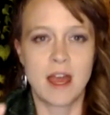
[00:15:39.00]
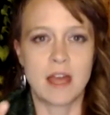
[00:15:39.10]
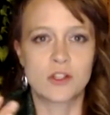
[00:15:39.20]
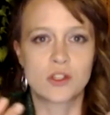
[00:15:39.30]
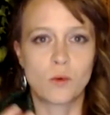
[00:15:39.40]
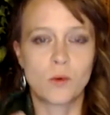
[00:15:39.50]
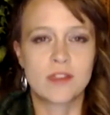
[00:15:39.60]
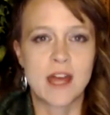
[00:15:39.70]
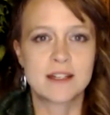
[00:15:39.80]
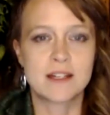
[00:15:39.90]
And so what
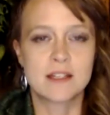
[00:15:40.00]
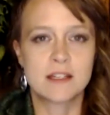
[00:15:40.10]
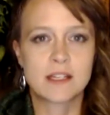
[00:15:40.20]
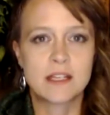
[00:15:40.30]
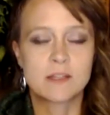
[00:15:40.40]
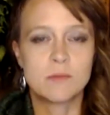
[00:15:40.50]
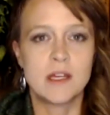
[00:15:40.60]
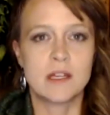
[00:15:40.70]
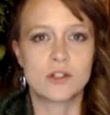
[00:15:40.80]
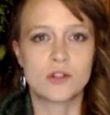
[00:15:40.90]
that does is gets me
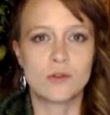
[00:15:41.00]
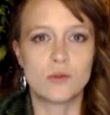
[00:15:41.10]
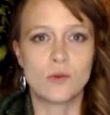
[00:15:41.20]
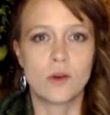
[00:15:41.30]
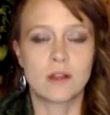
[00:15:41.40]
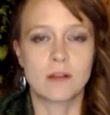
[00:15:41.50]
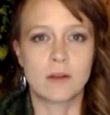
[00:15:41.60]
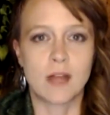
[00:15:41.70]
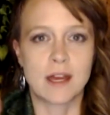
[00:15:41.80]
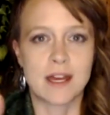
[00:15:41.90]
into
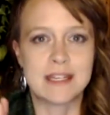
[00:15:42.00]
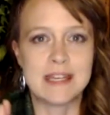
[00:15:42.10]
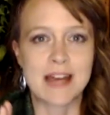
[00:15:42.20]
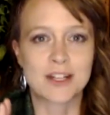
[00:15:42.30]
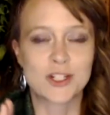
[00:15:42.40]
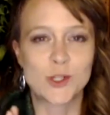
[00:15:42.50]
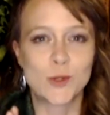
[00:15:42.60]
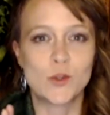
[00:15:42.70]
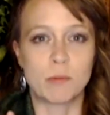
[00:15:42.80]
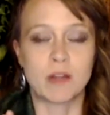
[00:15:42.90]
like next
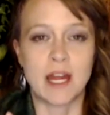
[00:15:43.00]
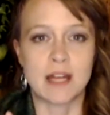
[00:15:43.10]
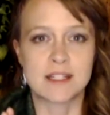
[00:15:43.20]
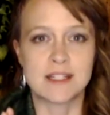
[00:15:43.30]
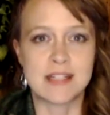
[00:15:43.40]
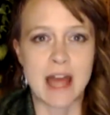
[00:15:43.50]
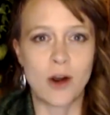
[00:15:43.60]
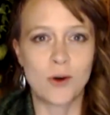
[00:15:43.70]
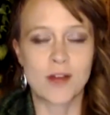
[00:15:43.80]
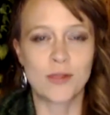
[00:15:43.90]
to the plant,
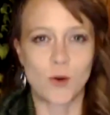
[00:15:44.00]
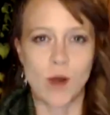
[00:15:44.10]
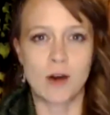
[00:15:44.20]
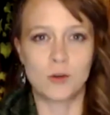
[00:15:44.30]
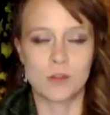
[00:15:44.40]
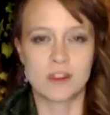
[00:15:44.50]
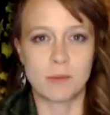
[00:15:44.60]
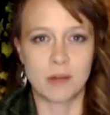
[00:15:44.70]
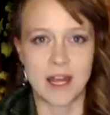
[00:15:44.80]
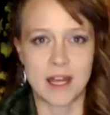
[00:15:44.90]
down on the ground with
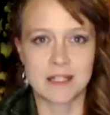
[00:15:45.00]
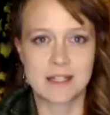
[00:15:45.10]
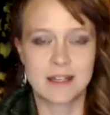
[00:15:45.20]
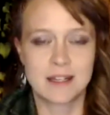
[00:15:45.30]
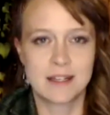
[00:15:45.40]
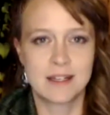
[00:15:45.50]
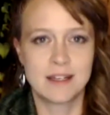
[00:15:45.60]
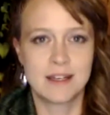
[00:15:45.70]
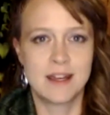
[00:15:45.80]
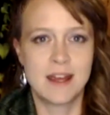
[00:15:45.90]
the plant
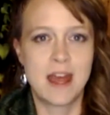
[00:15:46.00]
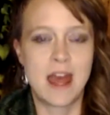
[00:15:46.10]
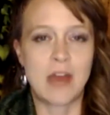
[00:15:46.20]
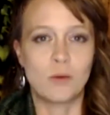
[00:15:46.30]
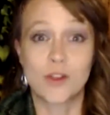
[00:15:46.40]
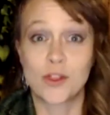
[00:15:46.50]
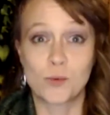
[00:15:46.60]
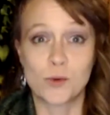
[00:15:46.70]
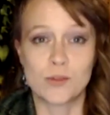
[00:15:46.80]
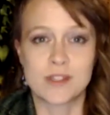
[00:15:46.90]
and with the
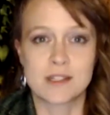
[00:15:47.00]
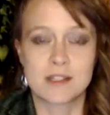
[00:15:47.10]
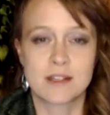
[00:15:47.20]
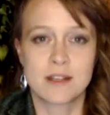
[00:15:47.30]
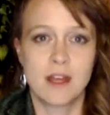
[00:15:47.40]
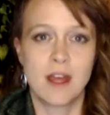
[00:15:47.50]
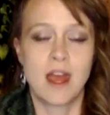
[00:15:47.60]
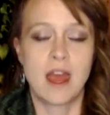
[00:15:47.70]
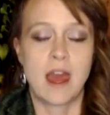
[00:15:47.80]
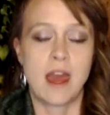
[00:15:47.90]
roots,
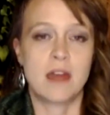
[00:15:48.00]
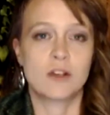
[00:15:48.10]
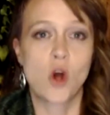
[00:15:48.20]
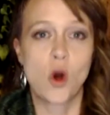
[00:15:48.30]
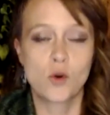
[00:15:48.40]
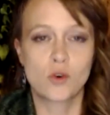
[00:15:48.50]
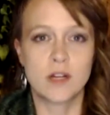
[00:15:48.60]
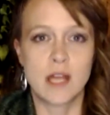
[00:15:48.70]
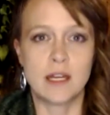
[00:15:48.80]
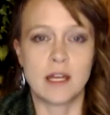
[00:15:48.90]
and
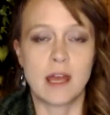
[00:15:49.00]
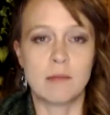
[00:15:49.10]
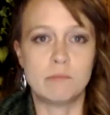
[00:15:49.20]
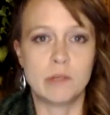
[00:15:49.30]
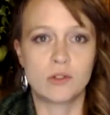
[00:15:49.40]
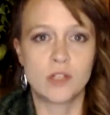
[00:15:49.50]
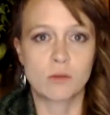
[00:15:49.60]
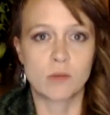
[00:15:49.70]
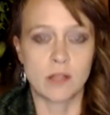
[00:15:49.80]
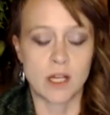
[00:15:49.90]
co-creating and building
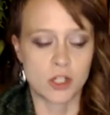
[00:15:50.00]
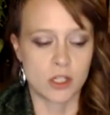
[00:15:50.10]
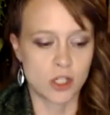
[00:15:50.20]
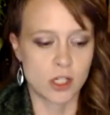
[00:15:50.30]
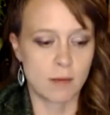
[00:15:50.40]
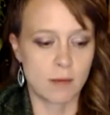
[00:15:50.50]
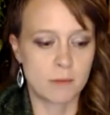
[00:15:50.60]
relationship.